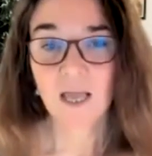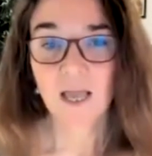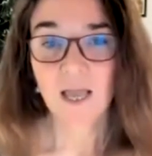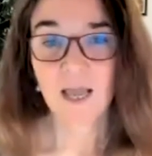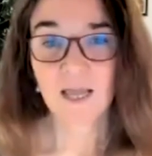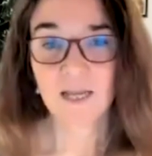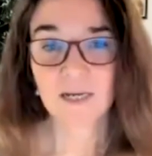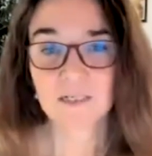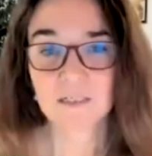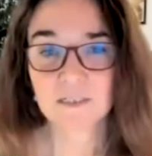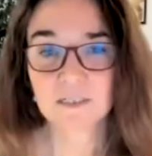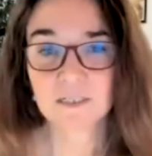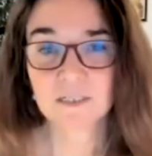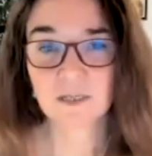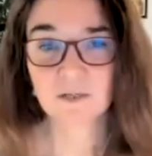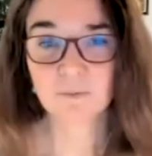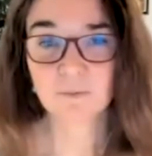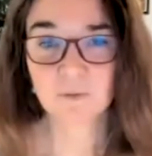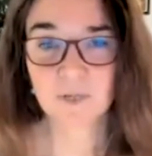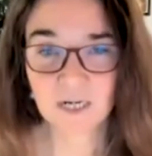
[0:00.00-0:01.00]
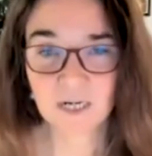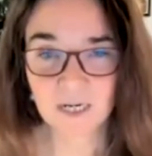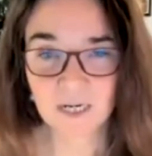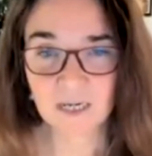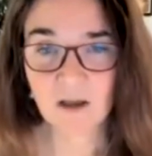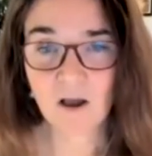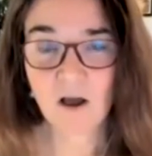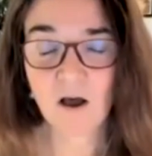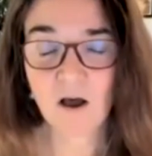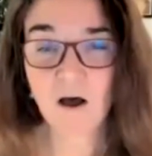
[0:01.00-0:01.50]
And really
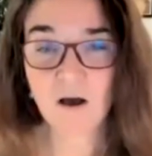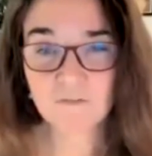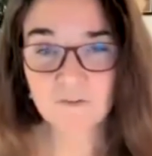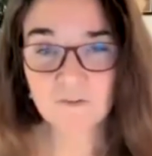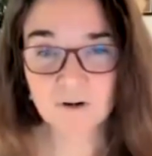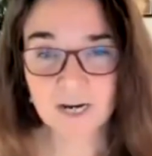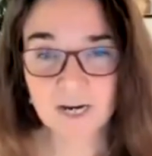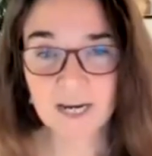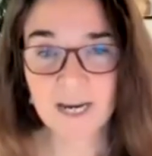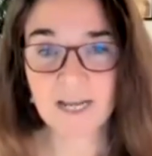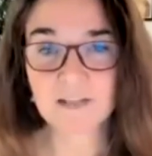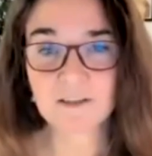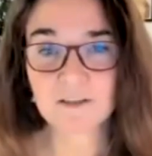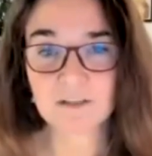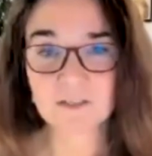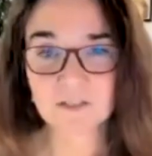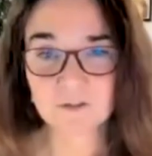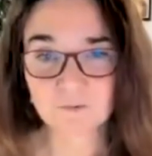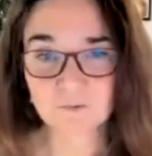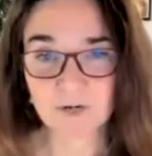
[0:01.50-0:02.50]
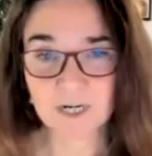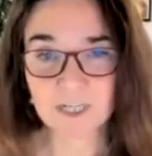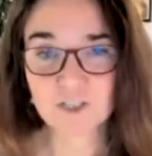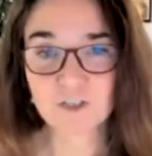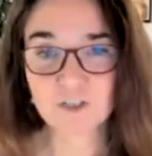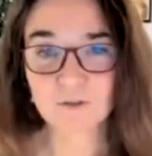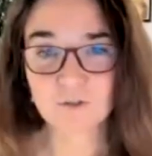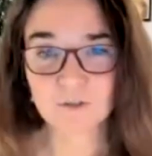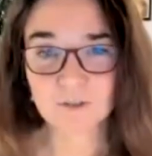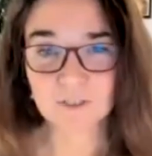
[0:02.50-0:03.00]
hovering at this
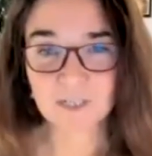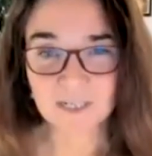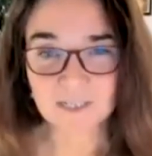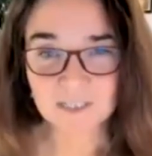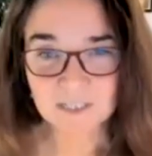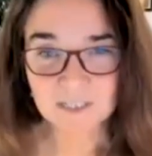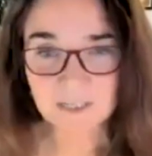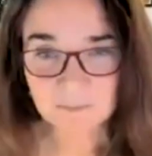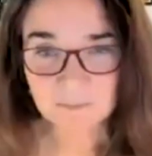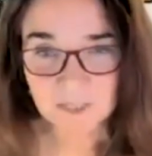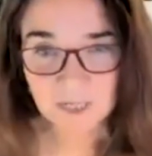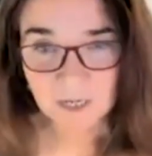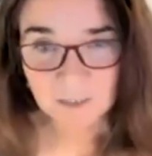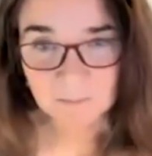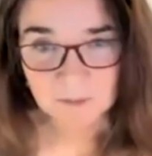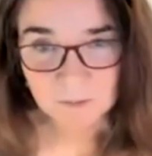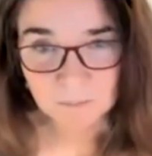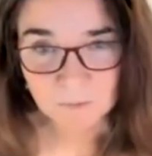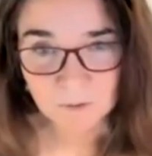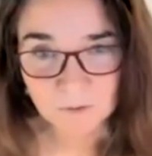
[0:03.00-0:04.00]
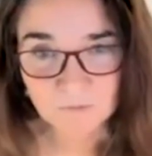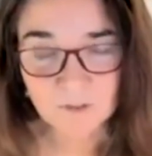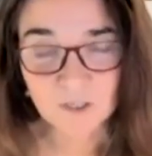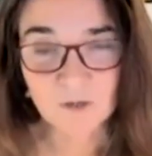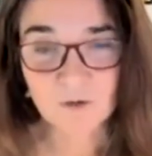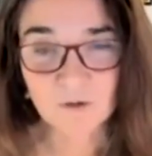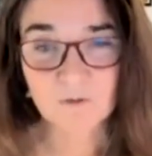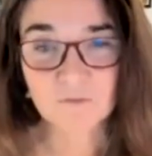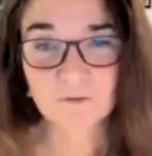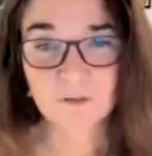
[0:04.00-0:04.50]
threshold and sometimes moving
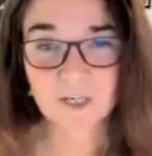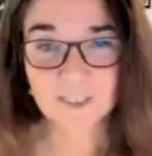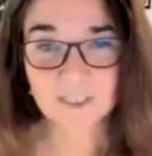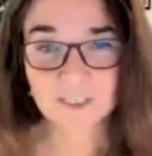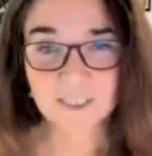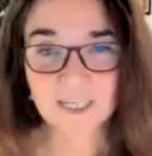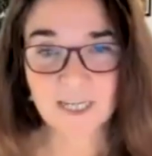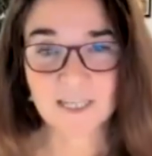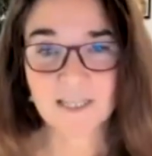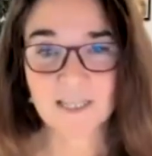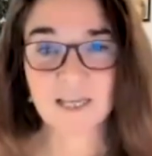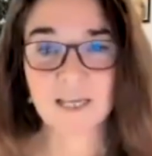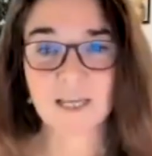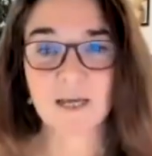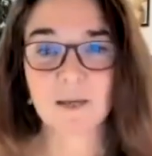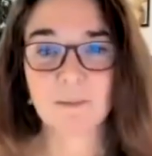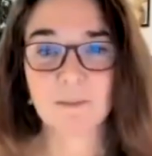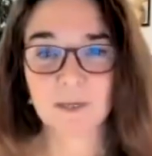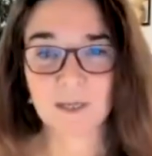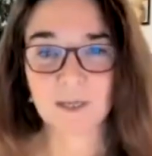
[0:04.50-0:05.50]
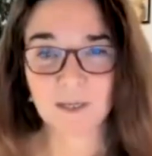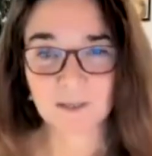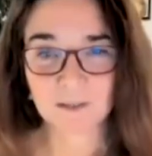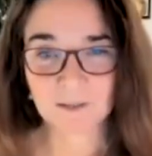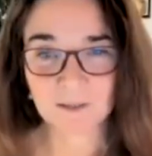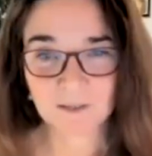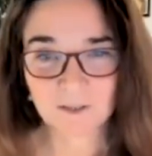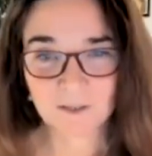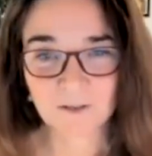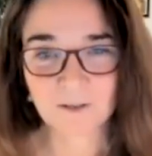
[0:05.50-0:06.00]
over it and then coming,
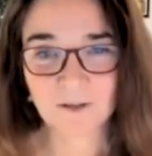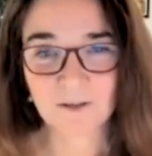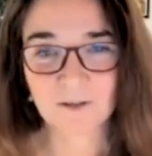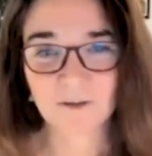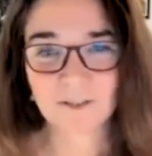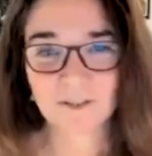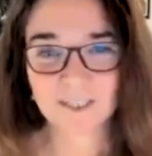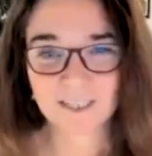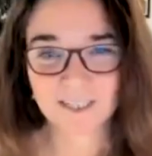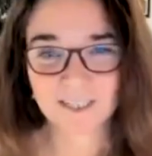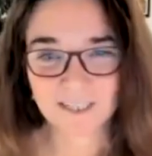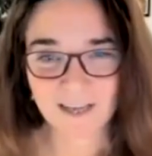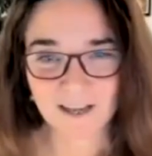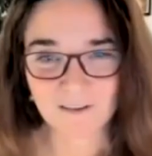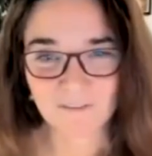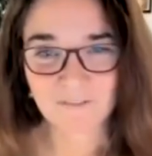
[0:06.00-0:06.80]
you know, I